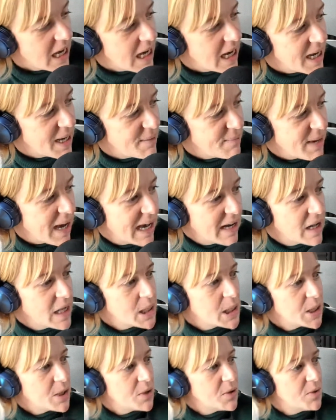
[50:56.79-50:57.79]
Um, and I
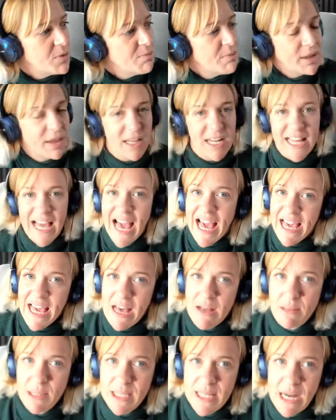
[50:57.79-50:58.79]
do monthly
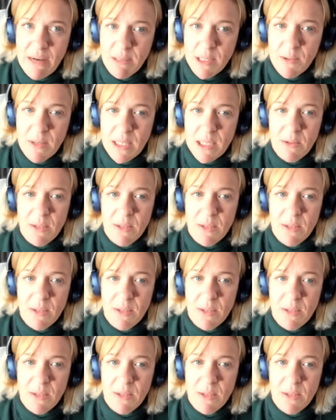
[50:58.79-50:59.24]
hangouts now as well.